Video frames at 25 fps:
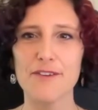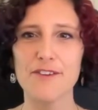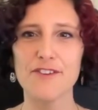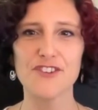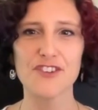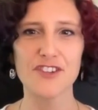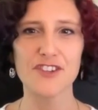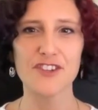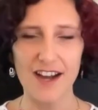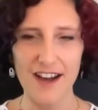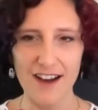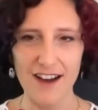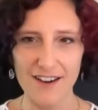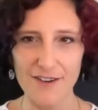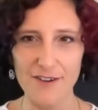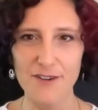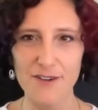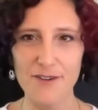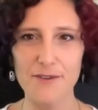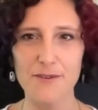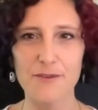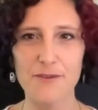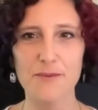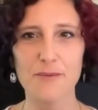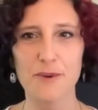
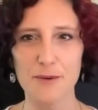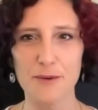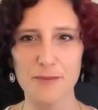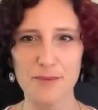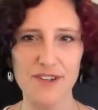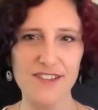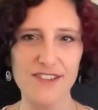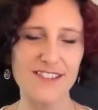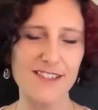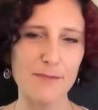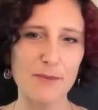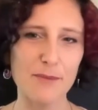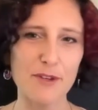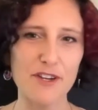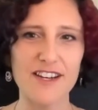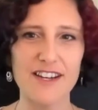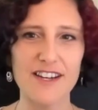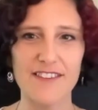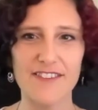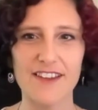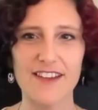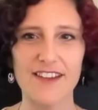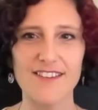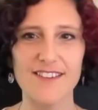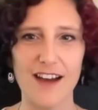Chicago WordPress community
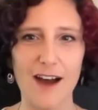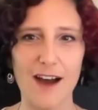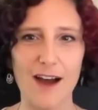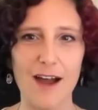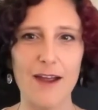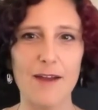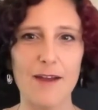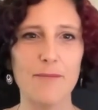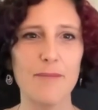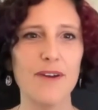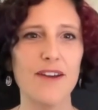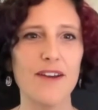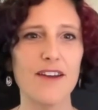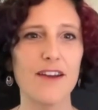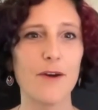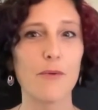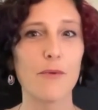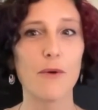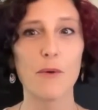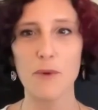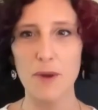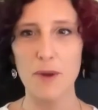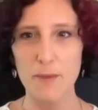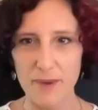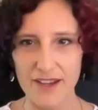at that time
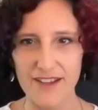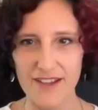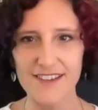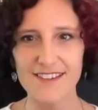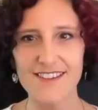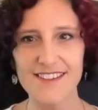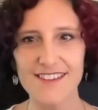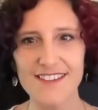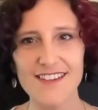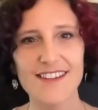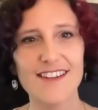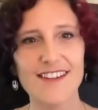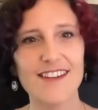were women,